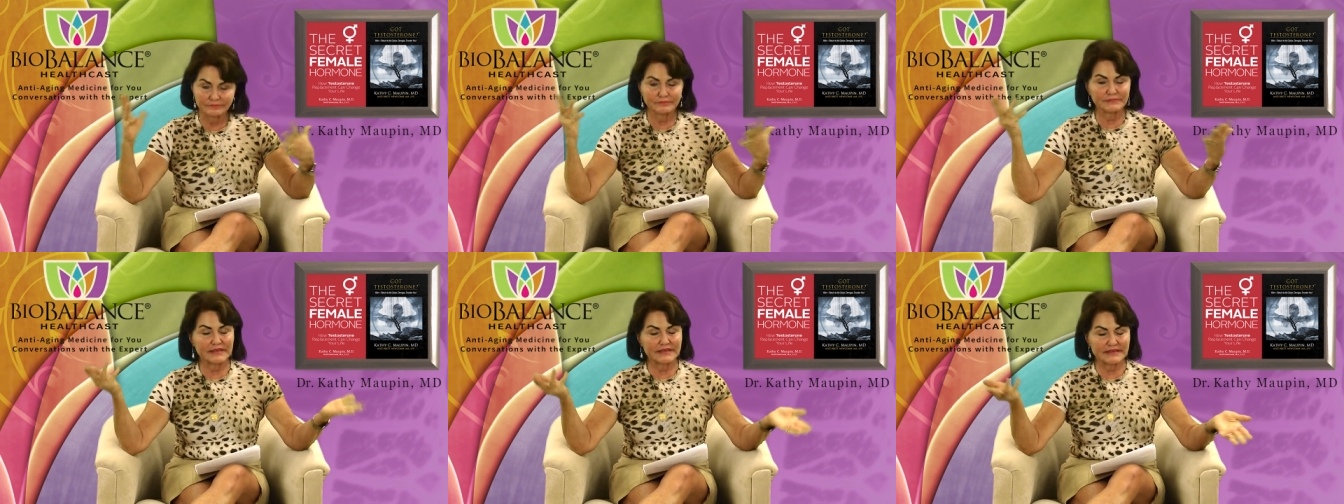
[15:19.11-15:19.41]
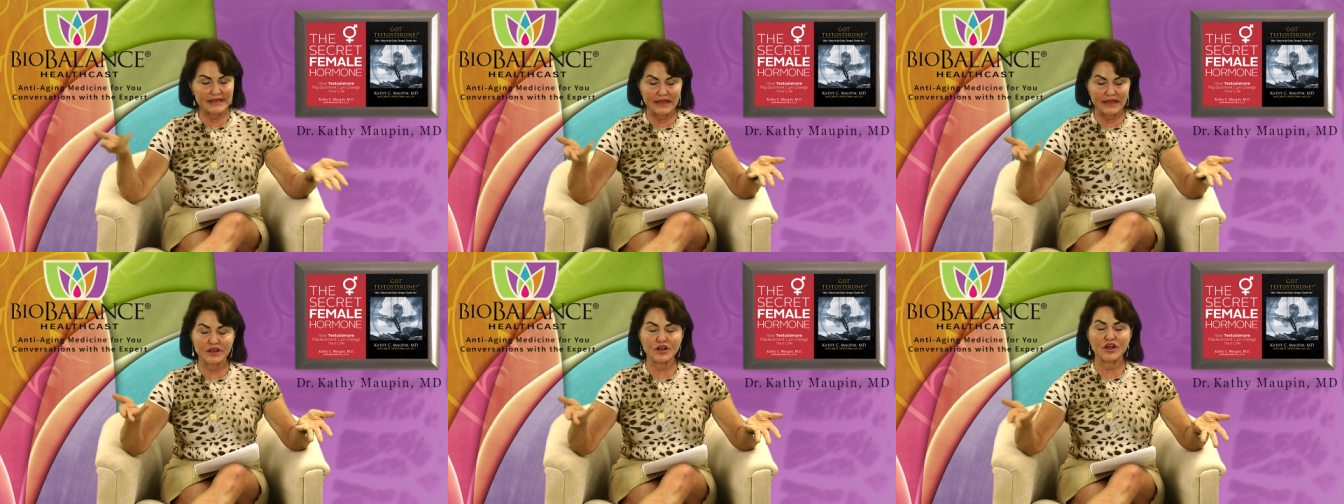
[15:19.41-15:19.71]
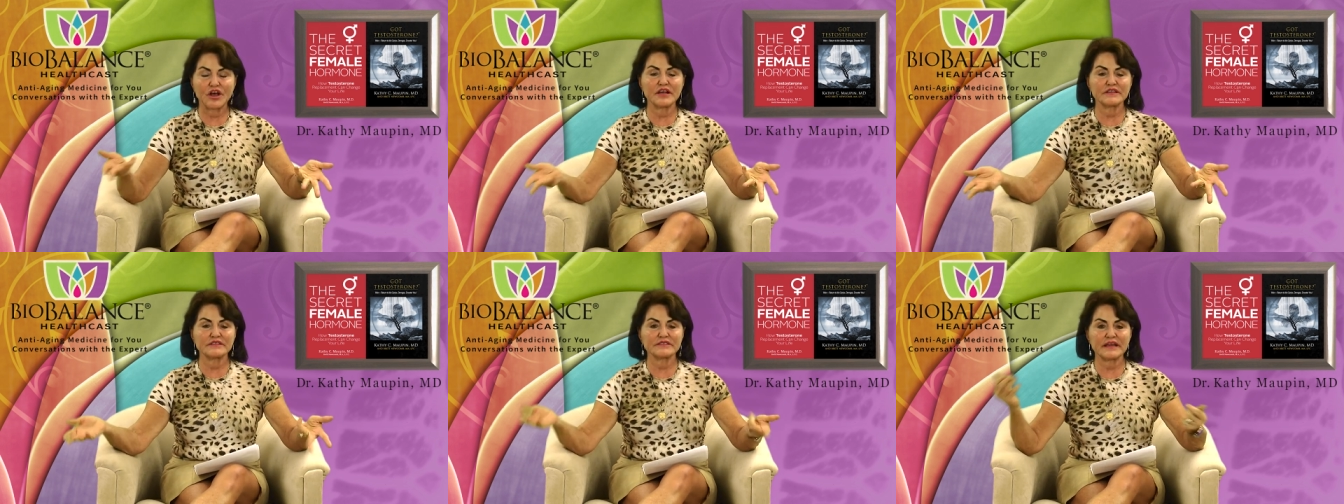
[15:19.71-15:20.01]
because that can
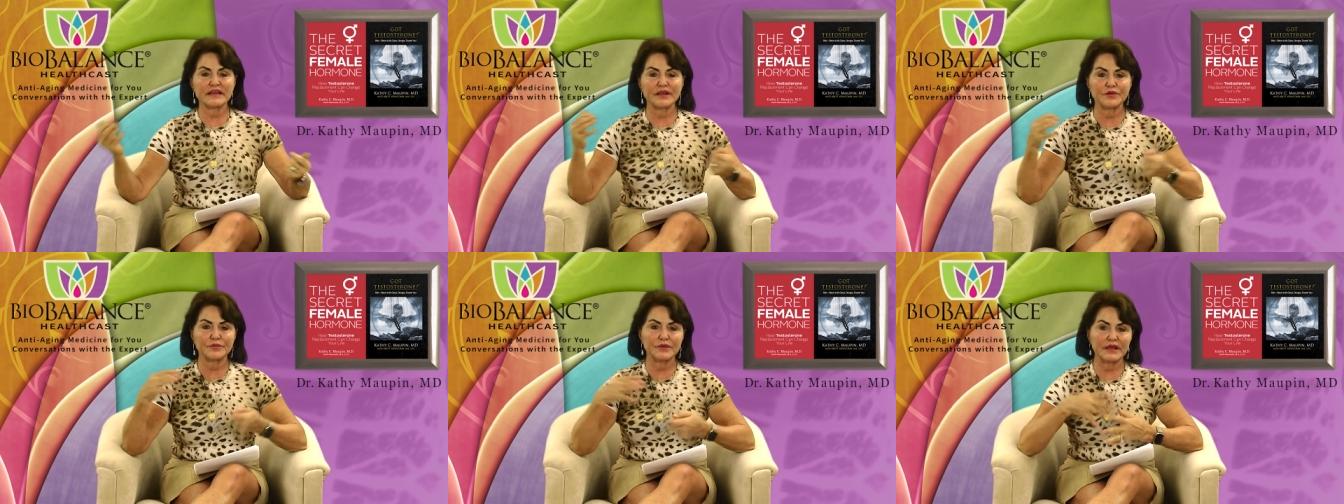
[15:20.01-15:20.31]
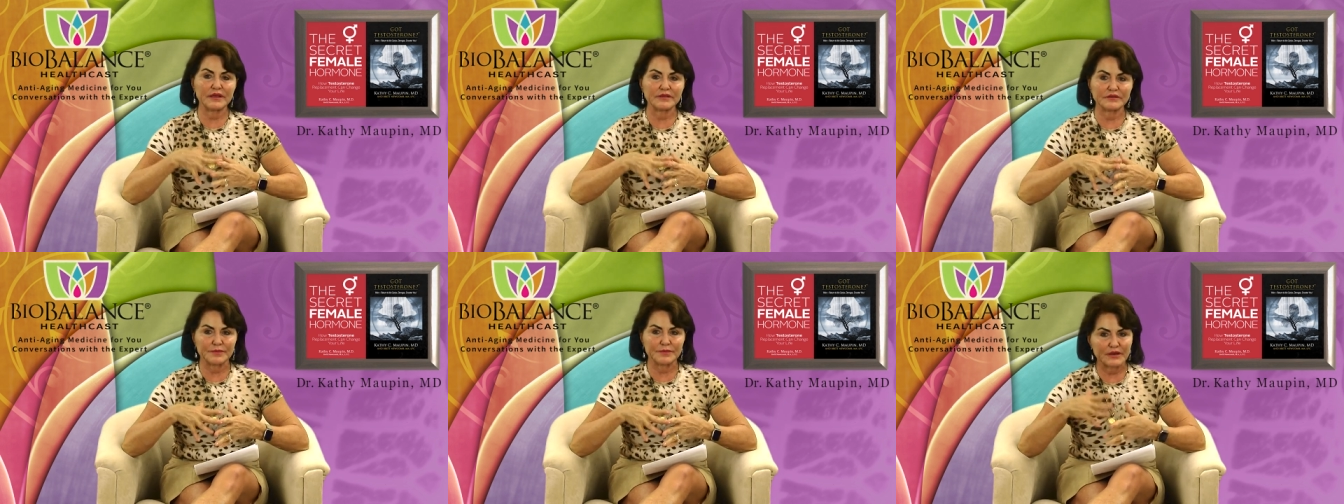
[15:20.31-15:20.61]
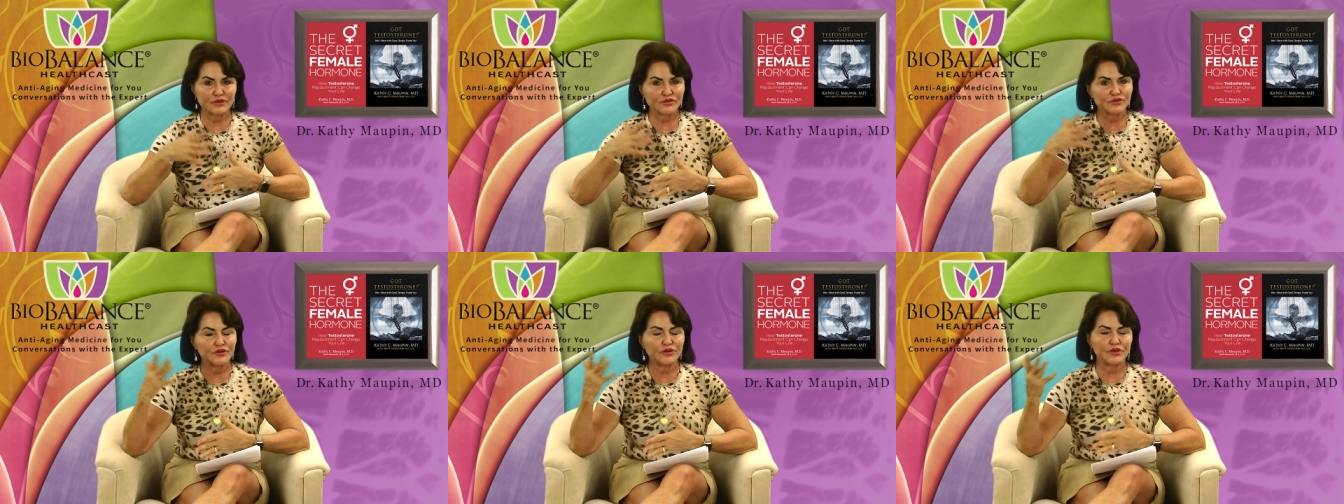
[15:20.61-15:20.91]
cause diarrhea, to
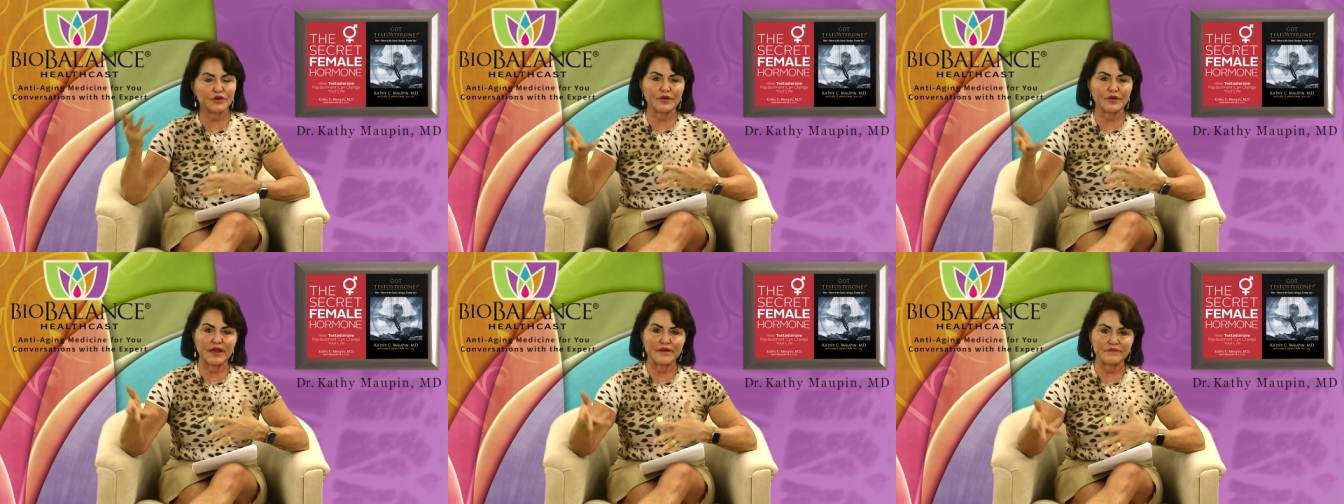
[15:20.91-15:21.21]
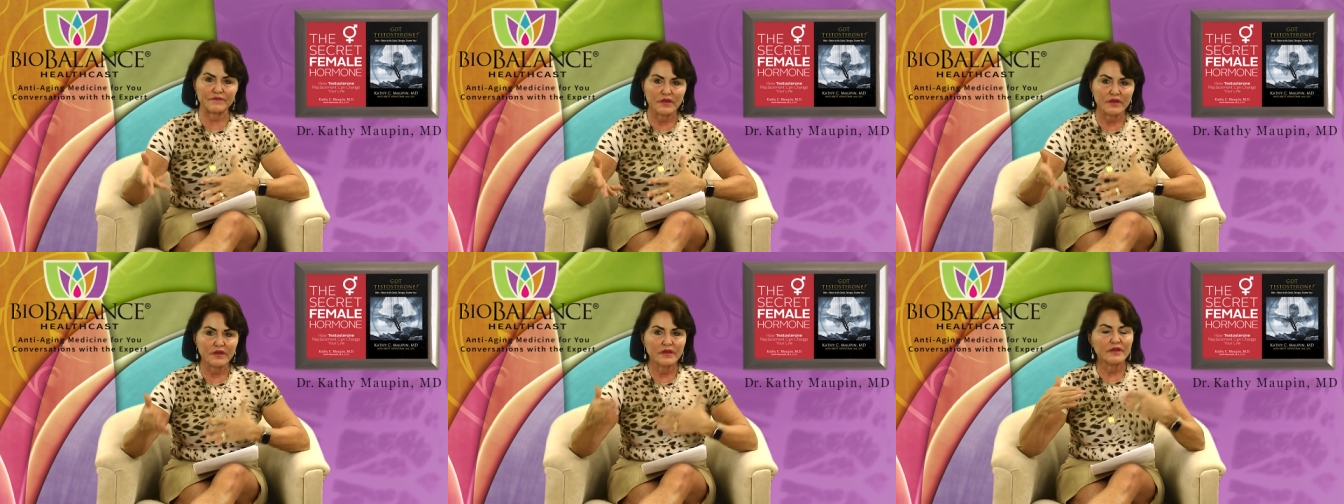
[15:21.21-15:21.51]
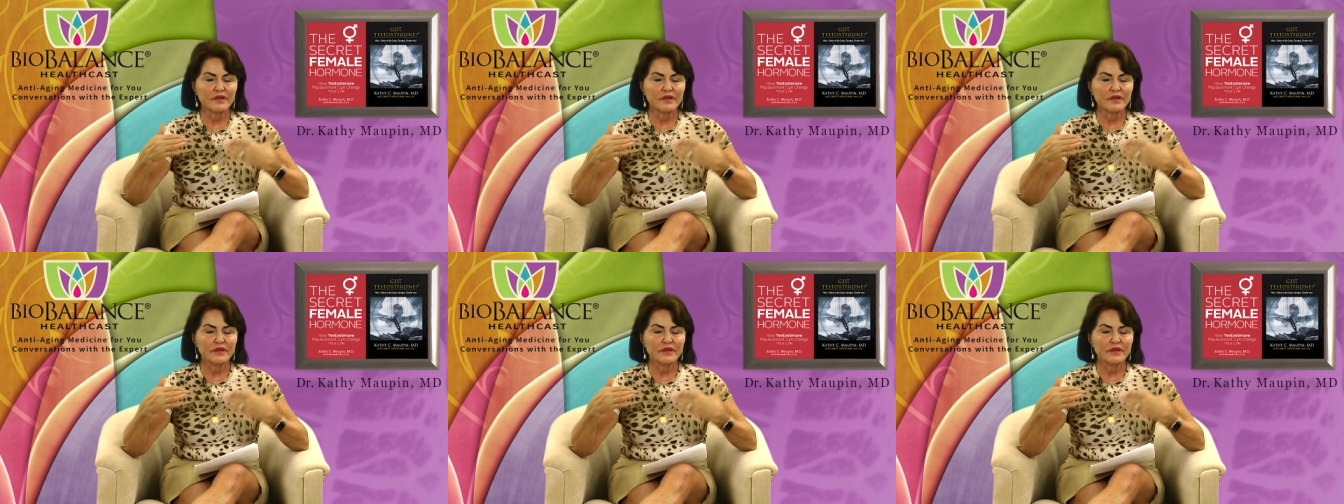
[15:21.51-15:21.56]
make sure you don't have